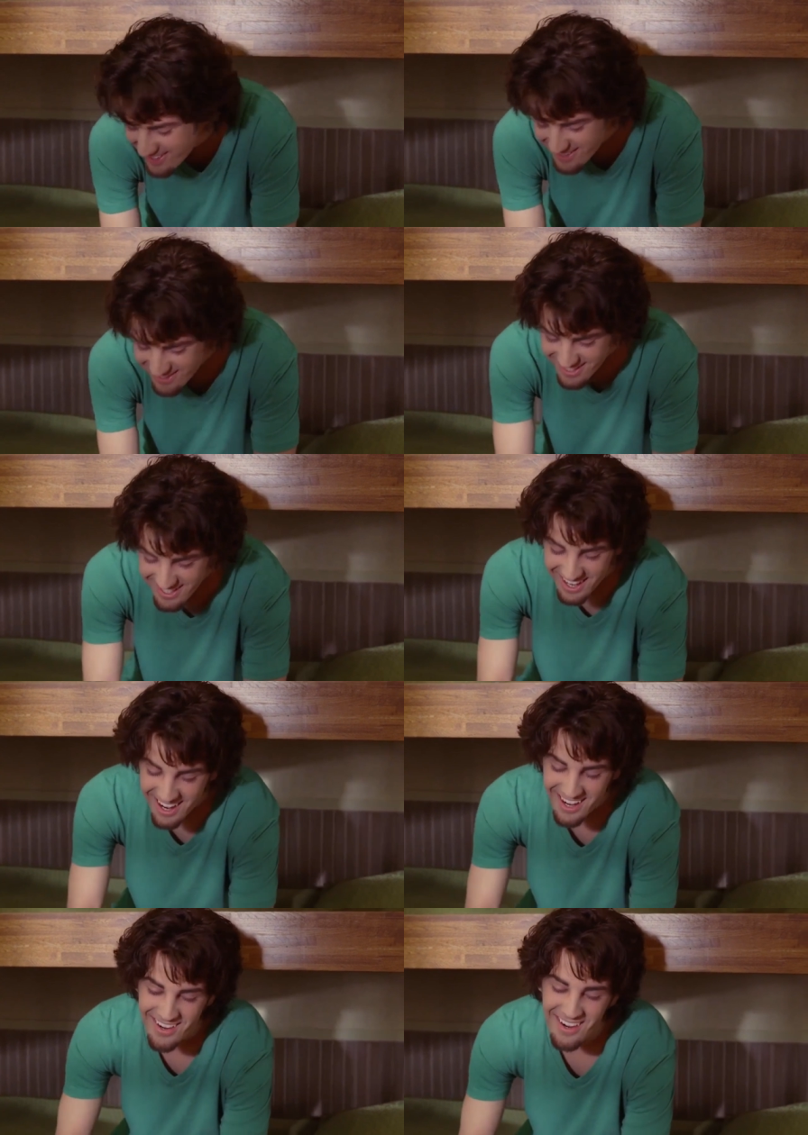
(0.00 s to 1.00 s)
That she and
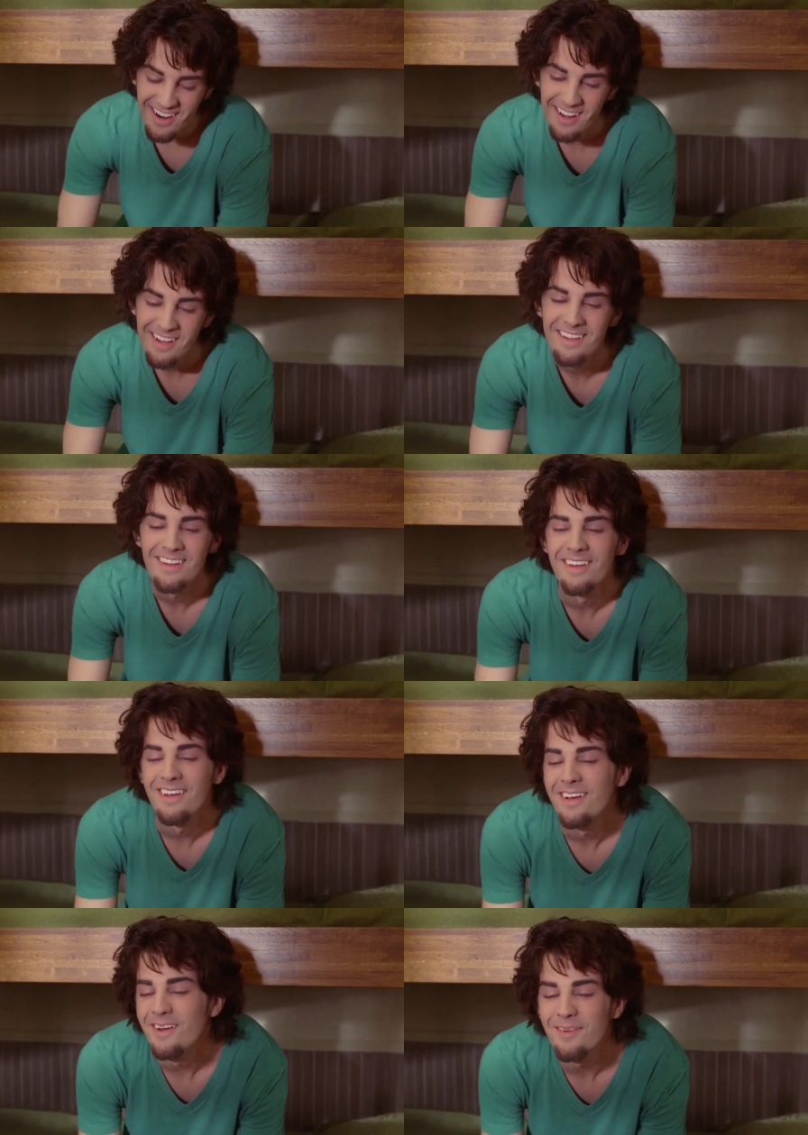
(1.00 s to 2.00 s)
I are
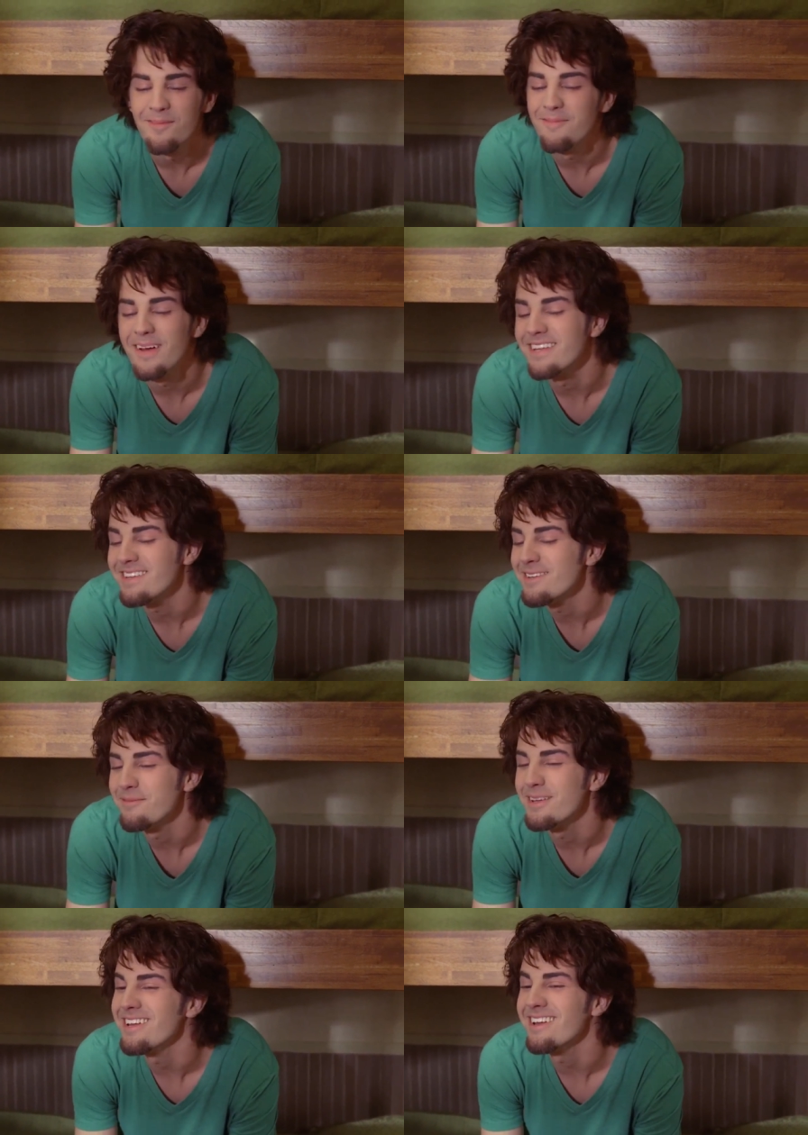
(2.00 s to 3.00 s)
meant to
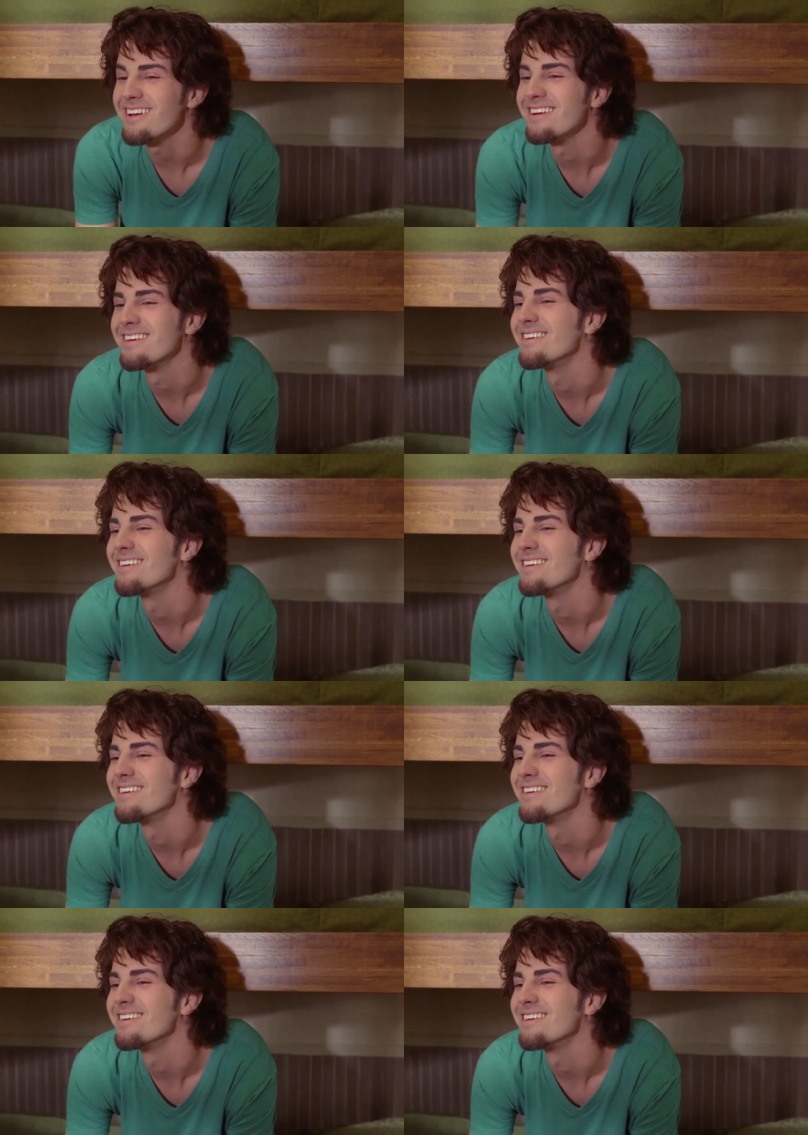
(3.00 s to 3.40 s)
be?